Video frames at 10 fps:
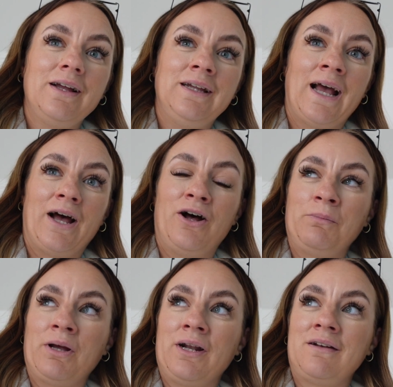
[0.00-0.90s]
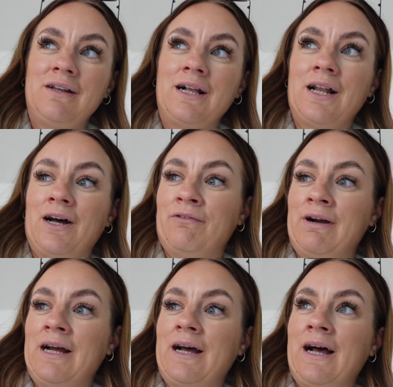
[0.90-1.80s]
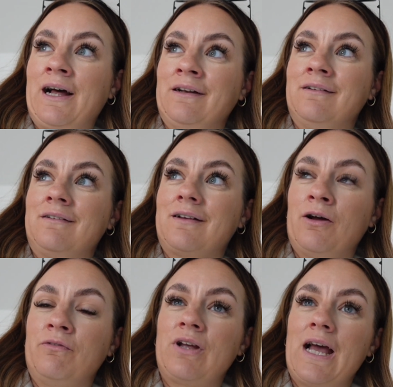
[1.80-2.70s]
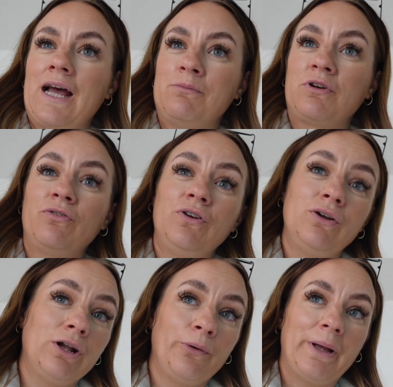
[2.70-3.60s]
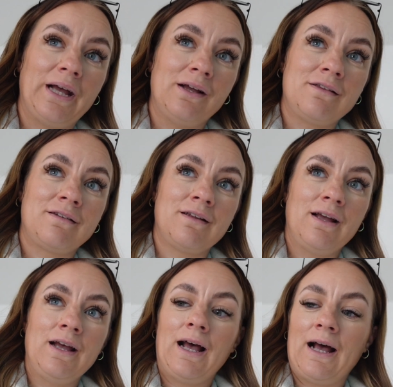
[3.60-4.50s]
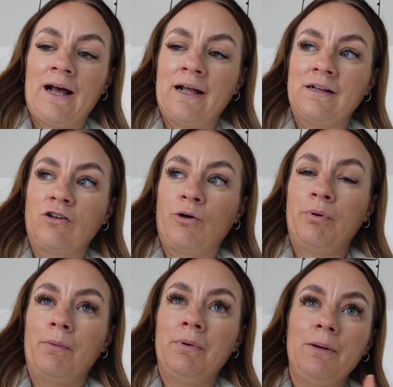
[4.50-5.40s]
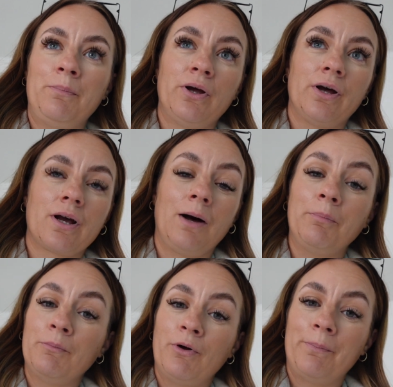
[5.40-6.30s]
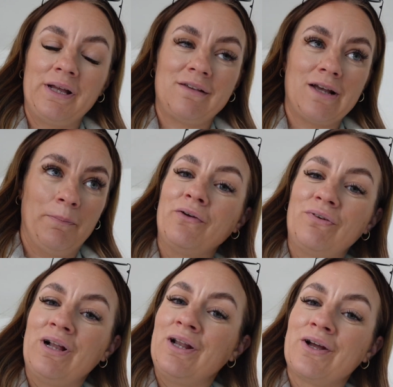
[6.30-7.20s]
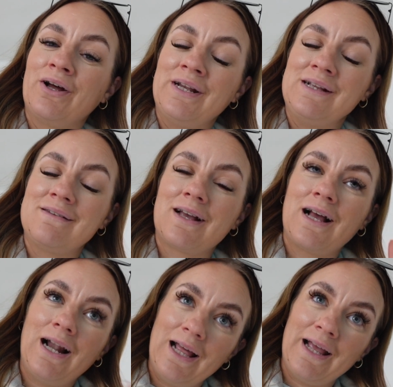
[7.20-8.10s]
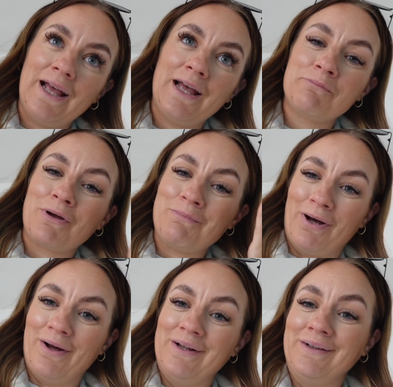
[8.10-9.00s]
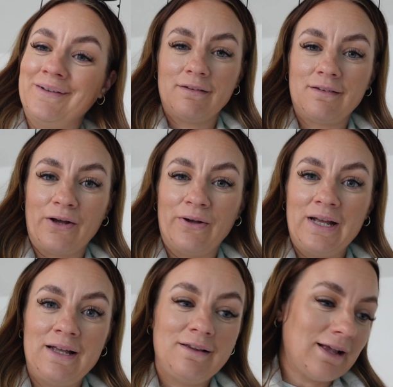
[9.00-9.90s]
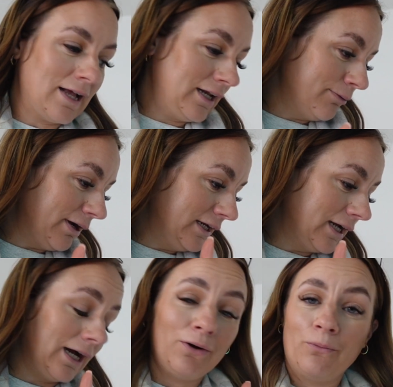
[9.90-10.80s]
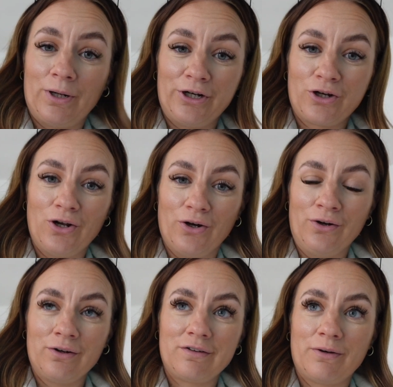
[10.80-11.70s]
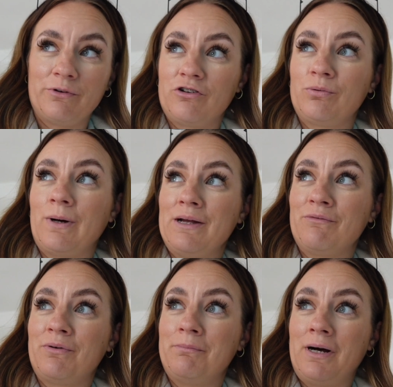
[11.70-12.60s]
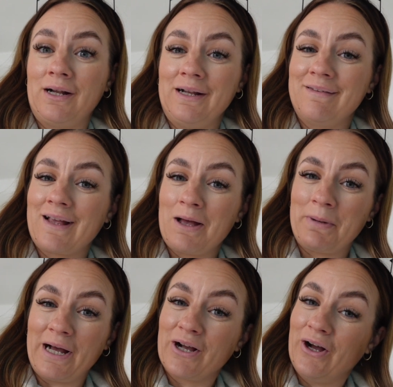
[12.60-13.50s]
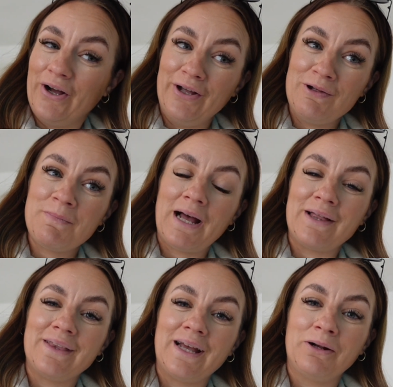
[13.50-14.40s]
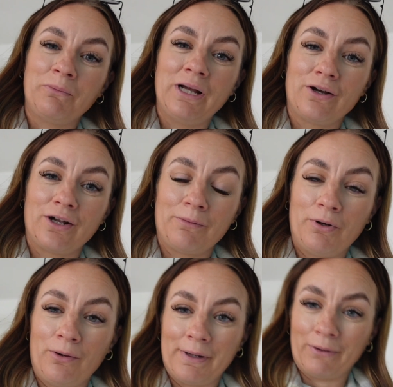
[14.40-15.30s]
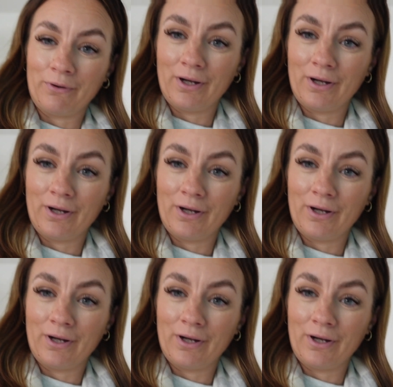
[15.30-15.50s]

yeah, I'm going to declutter it and I've kept a few little bits and I'll probably put a couple more bits up. I feel like I need to clear my mind. So it is anyway now one o'clock. So we're just waiting for Marley to get back home and then we are going to pop out.